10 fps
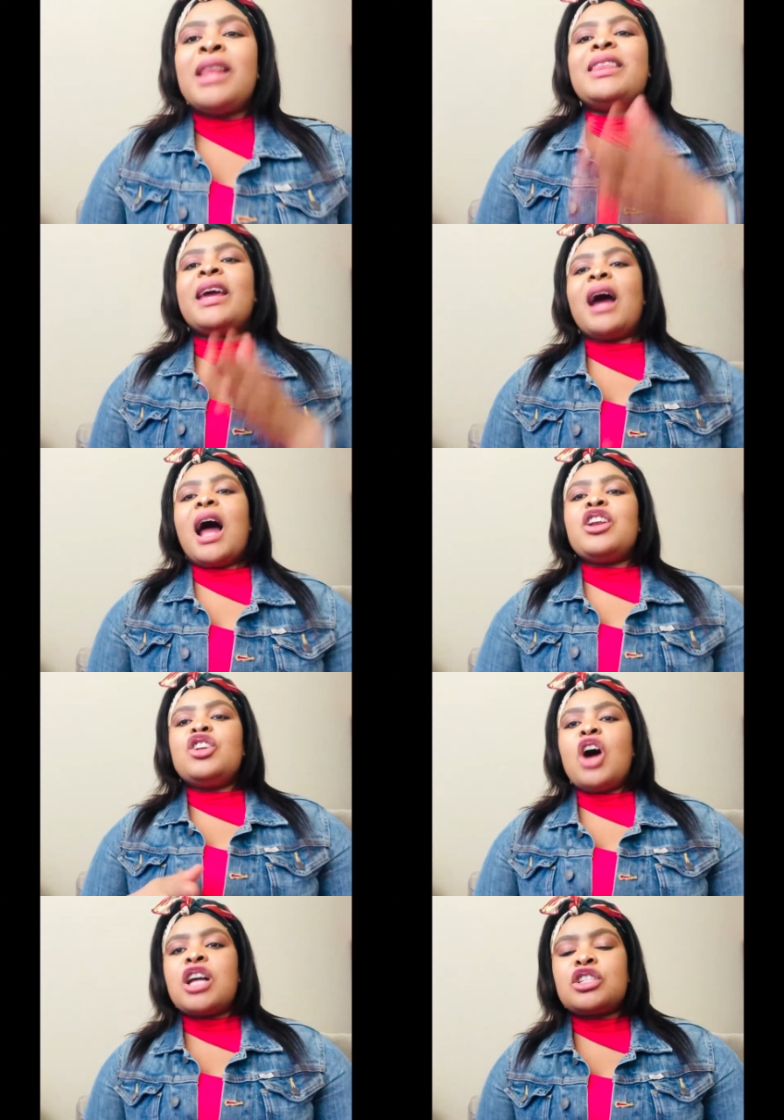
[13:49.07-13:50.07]
They are
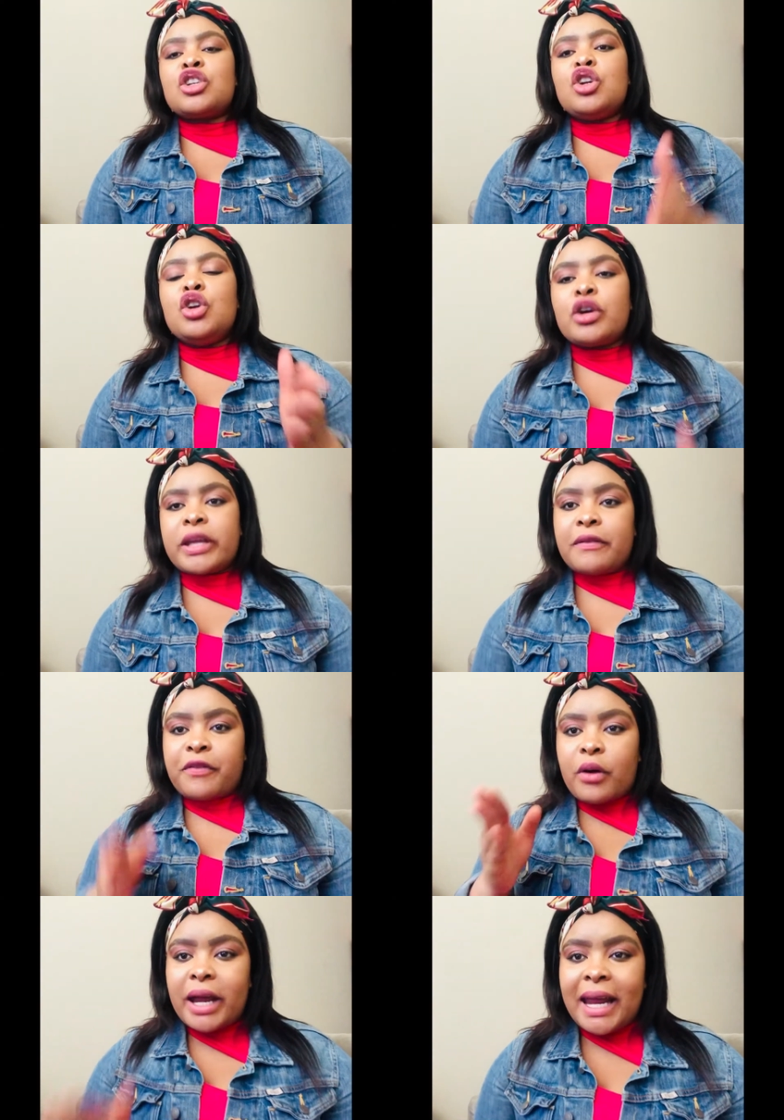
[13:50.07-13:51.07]
not looking
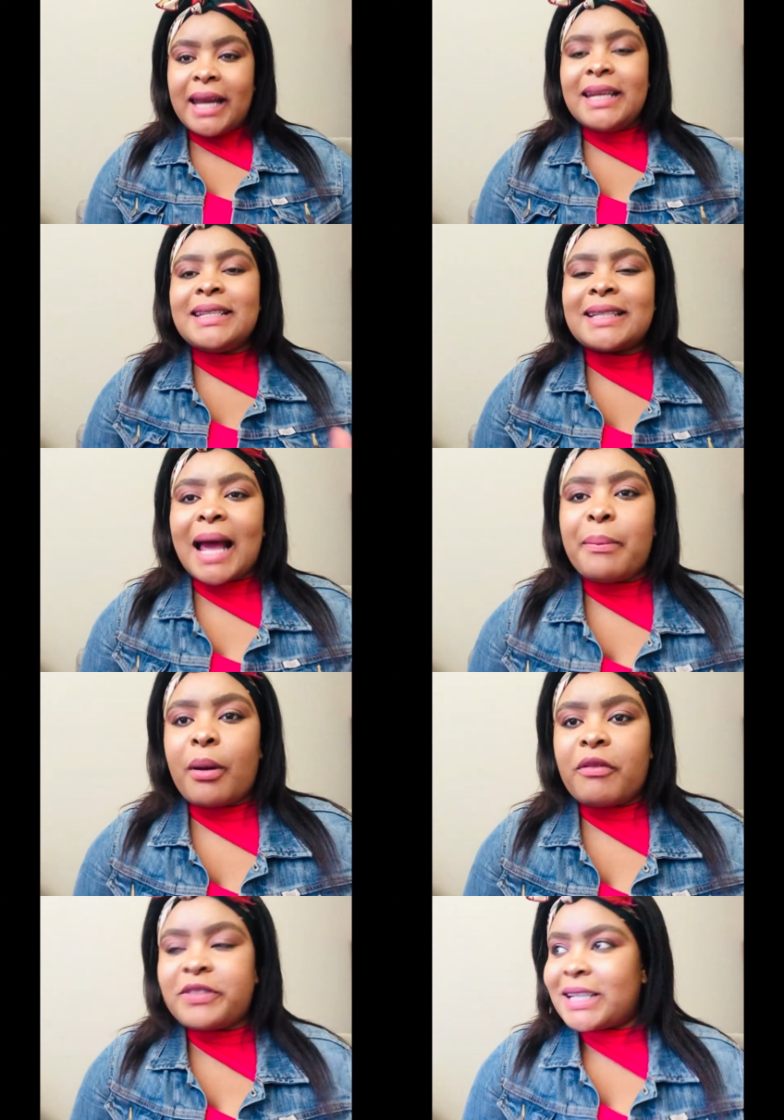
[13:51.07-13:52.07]
for any type
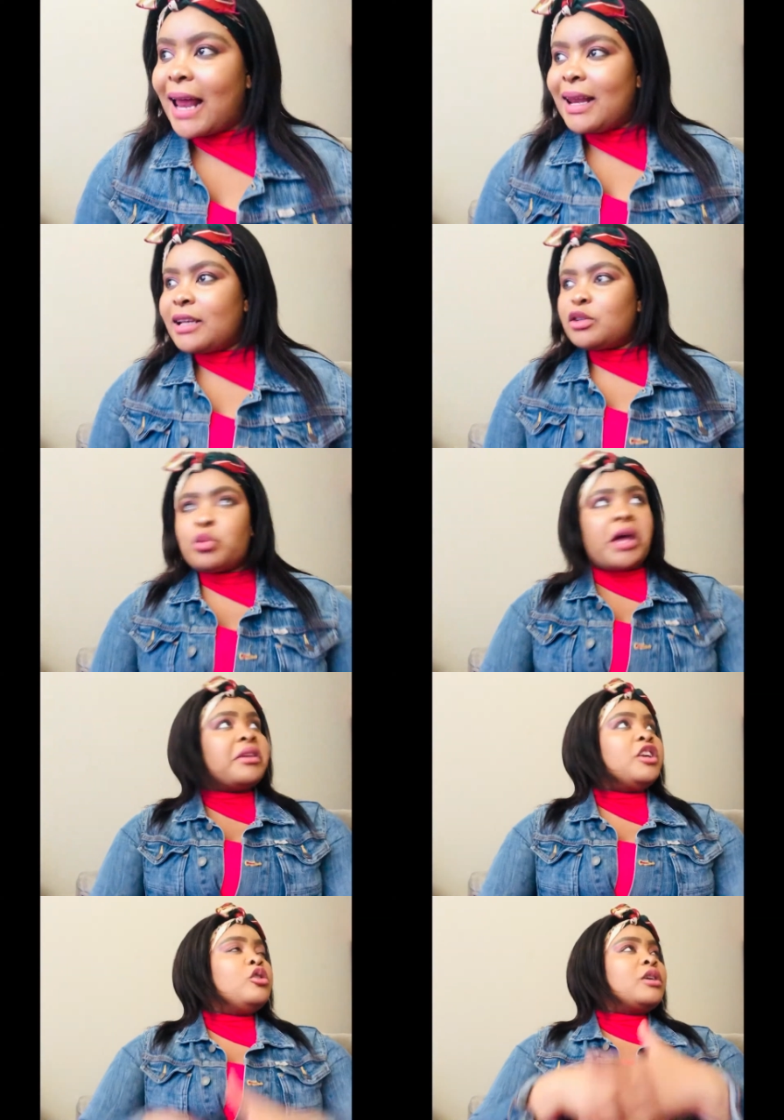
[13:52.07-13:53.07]
of talent,
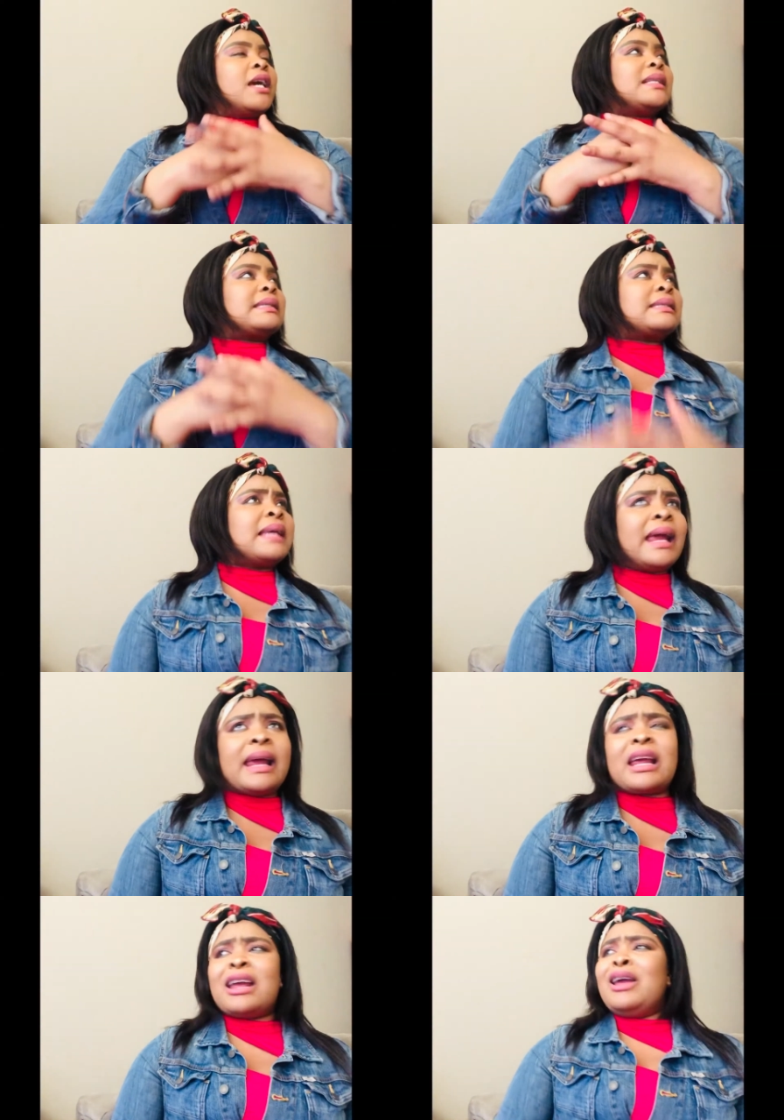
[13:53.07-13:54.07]
whether you can
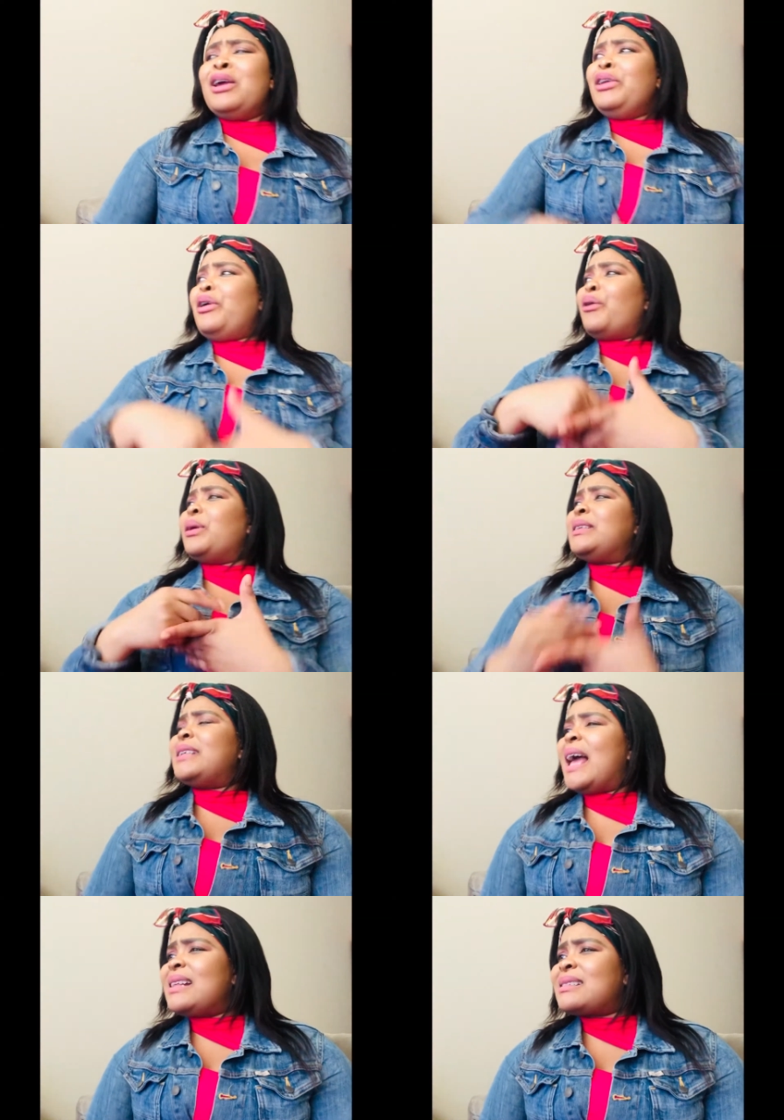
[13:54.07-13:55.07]
sing, you're a
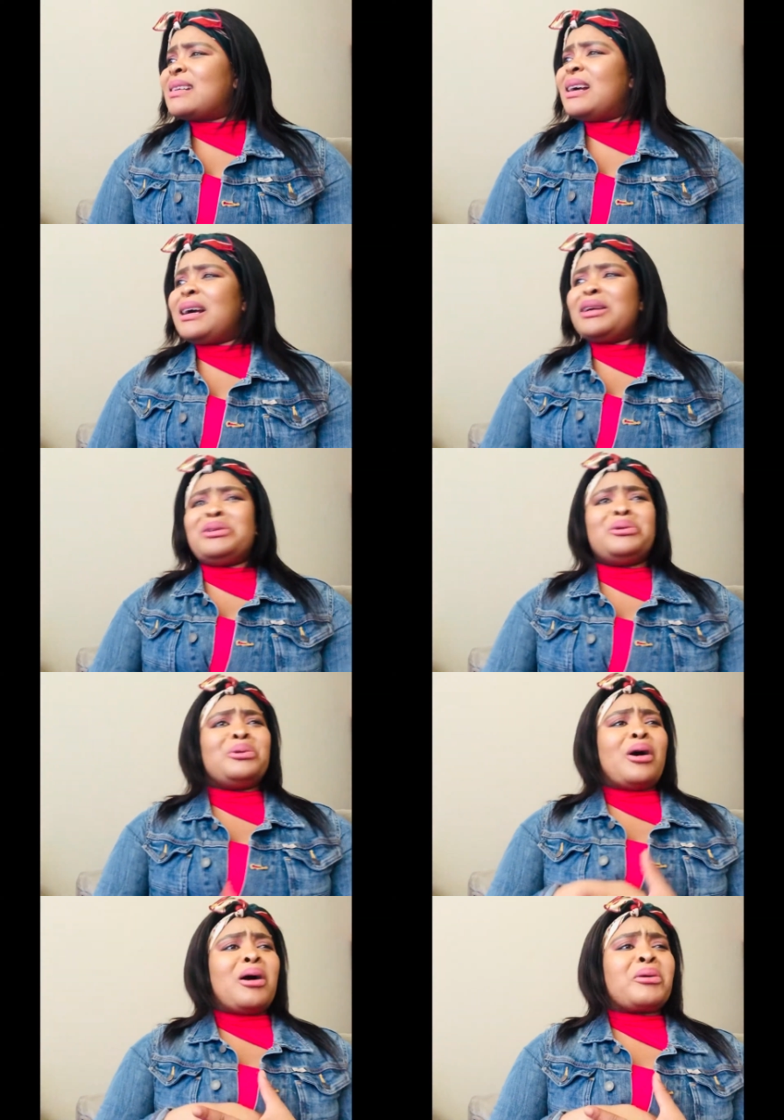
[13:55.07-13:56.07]
dancer,
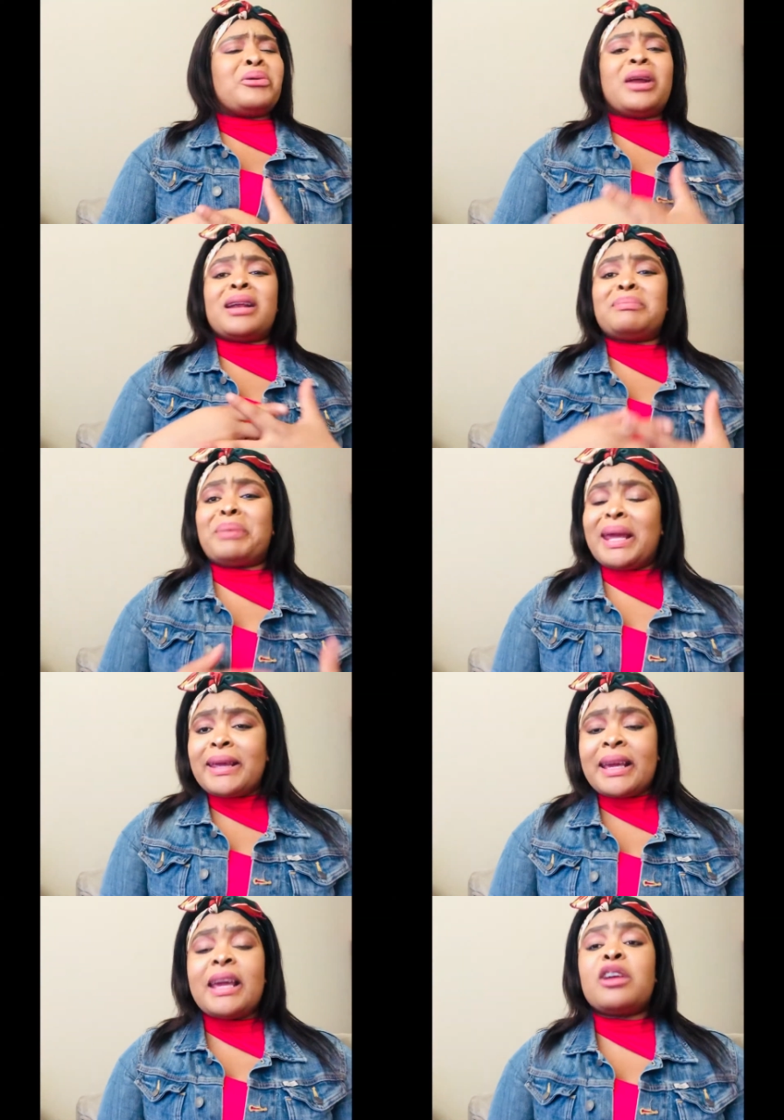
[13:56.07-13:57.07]
you are good at
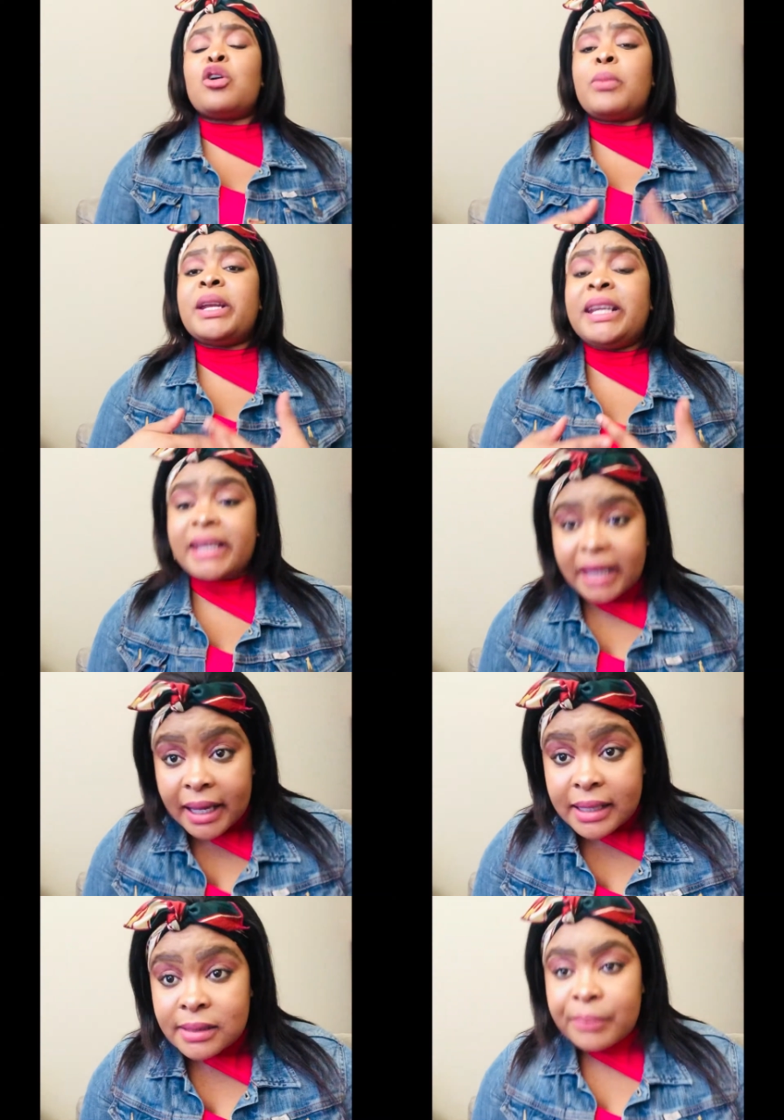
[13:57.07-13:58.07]
baking, nobody
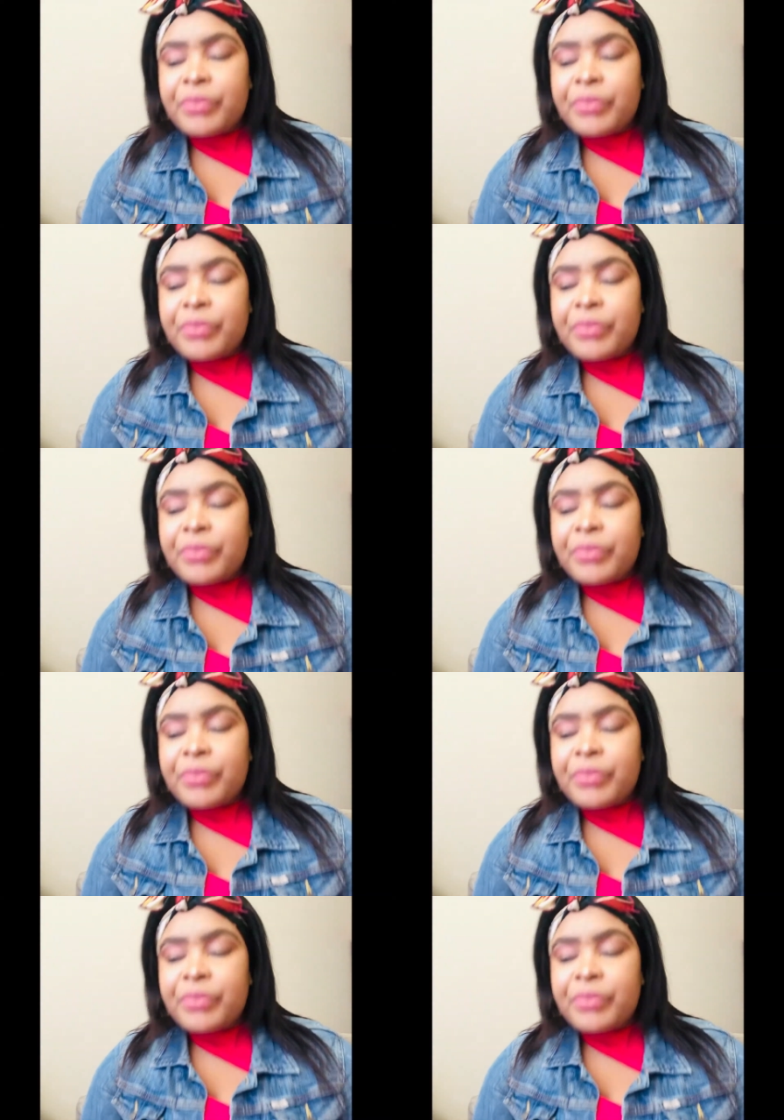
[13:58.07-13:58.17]
cares.